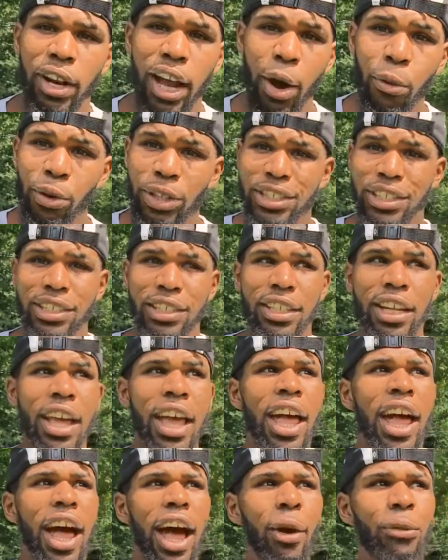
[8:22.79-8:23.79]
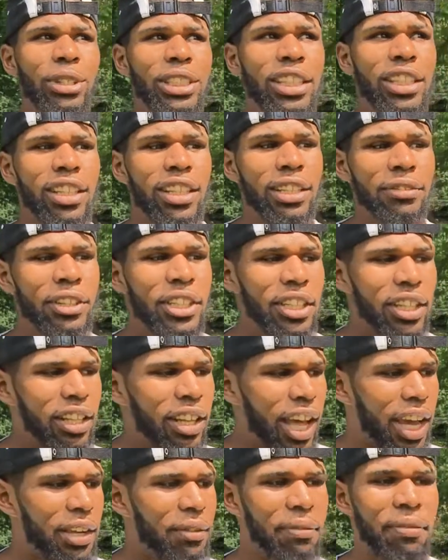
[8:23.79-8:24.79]
I wasn't living the
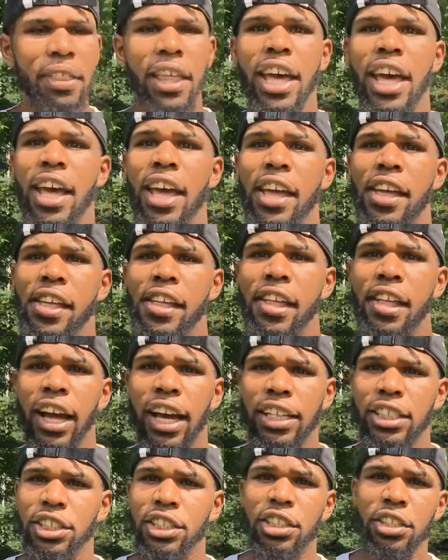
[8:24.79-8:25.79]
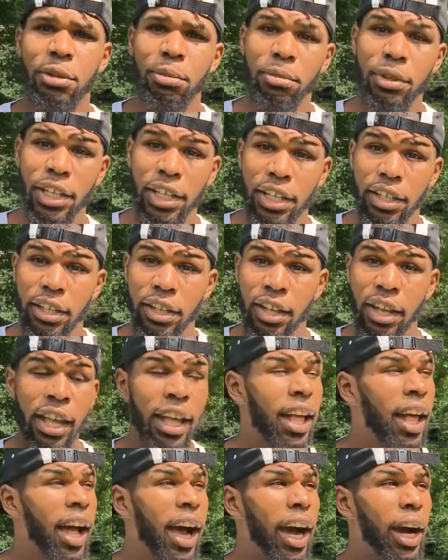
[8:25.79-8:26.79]
life that I should have been.
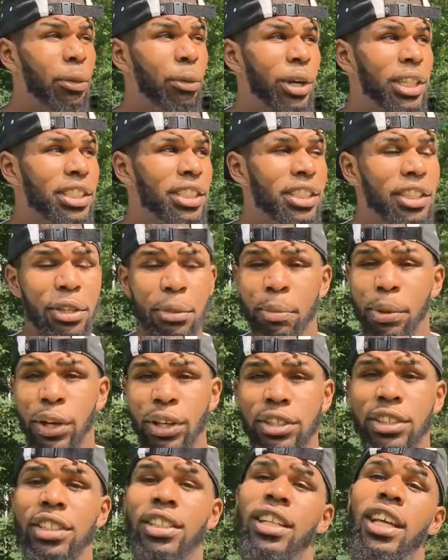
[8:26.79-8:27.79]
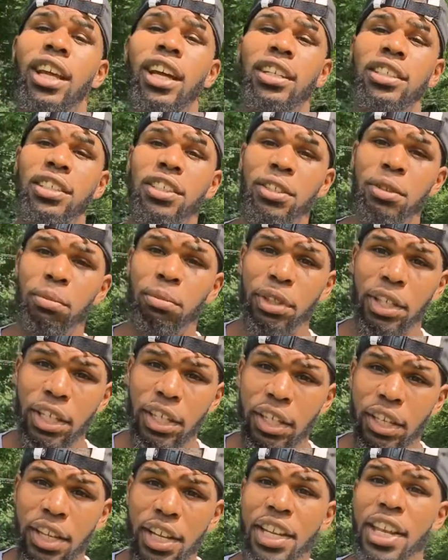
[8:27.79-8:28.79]
I wasn't the person that I should have been.
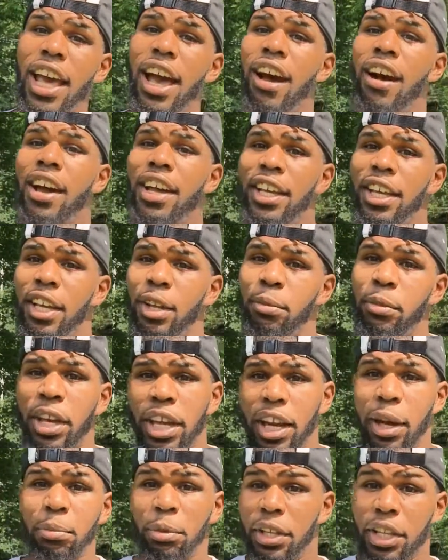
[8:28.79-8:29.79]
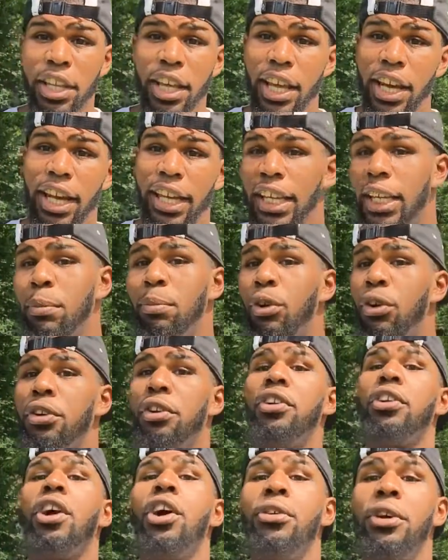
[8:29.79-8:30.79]
Now I am, and I keep on
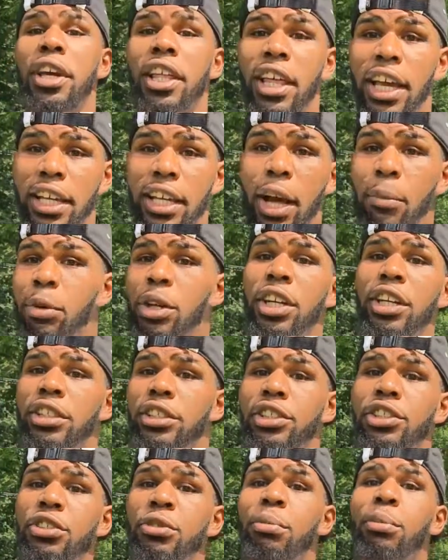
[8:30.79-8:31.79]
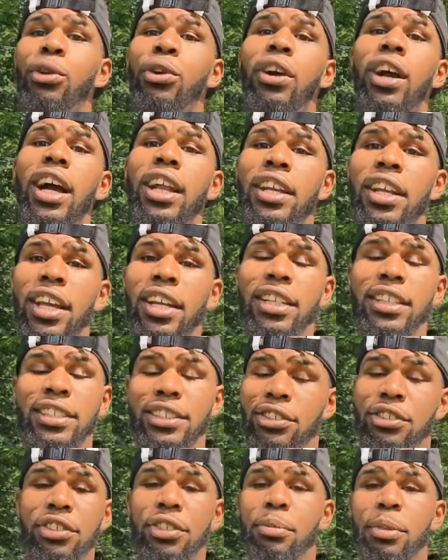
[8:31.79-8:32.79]
growing. Like, I'm gonna assume more identities.
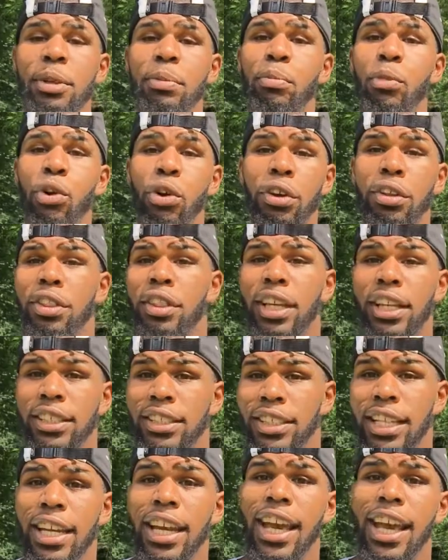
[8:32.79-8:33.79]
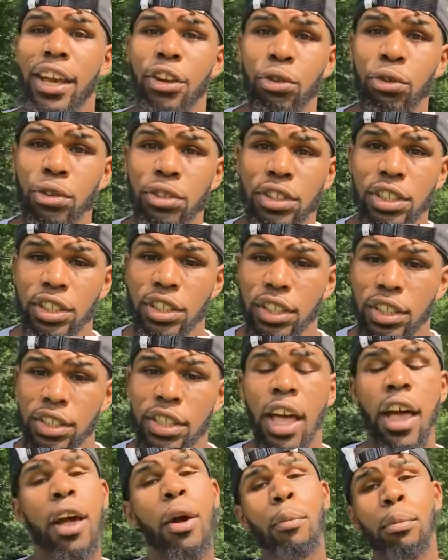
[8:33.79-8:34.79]
There's gonna be more things that add on to this,
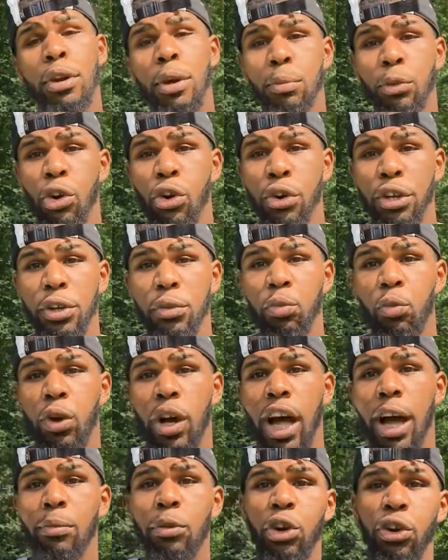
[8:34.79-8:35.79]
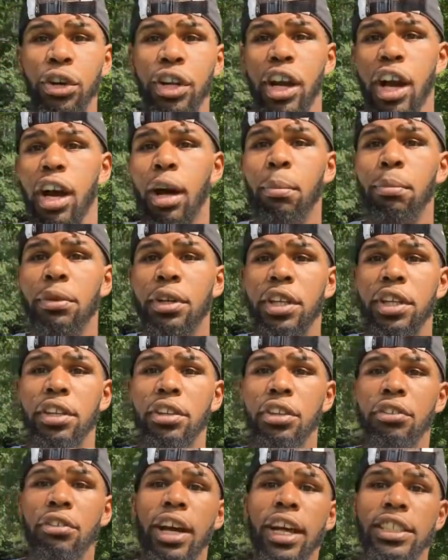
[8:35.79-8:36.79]
but I'm going up in a
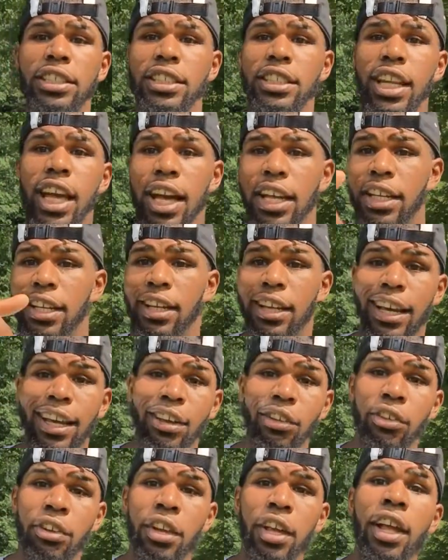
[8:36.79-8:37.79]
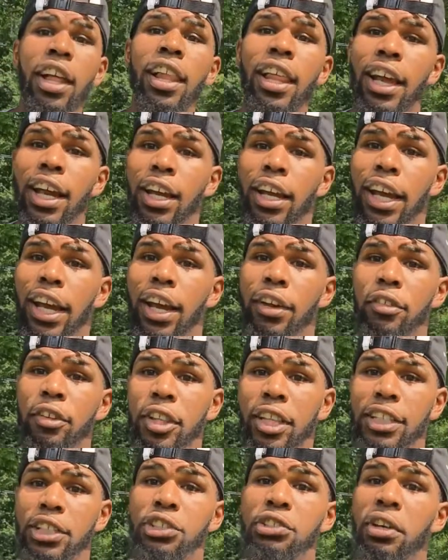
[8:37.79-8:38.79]
direction, not down. Like,
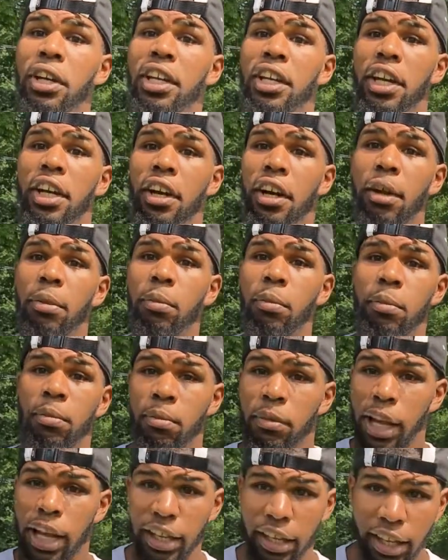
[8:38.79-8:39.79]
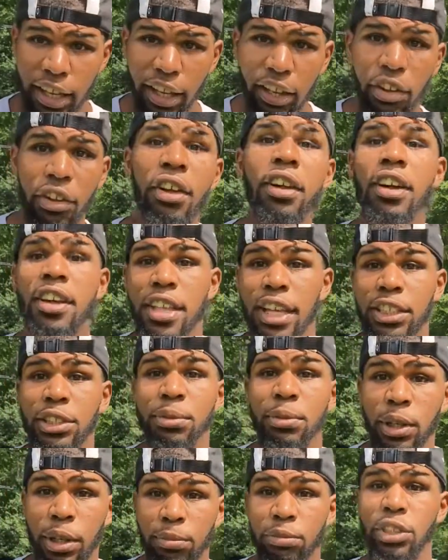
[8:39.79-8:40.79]
everything's trending up, not down. And that's
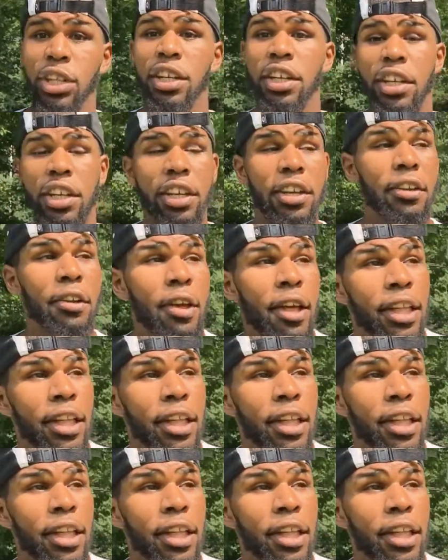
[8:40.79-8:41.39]
what I'm trying to get.